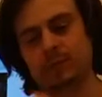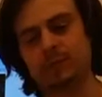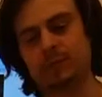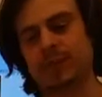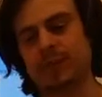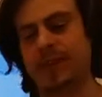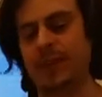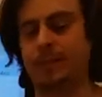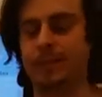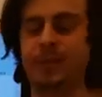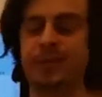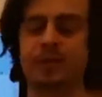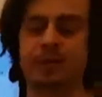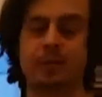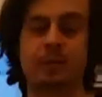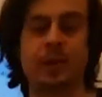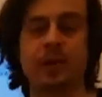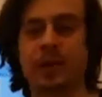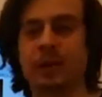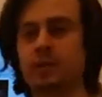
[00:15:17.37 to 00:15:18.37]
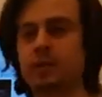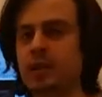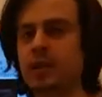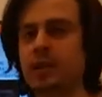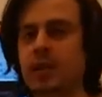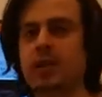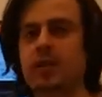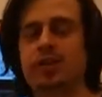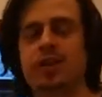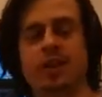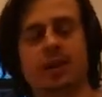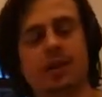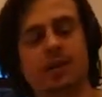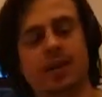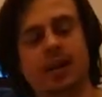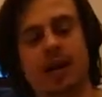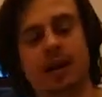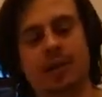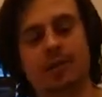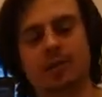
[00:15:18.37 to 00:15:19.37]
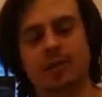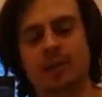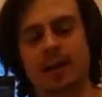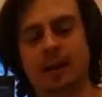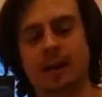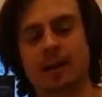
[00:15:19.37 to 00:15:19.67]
It can be done well. Check out Kaoru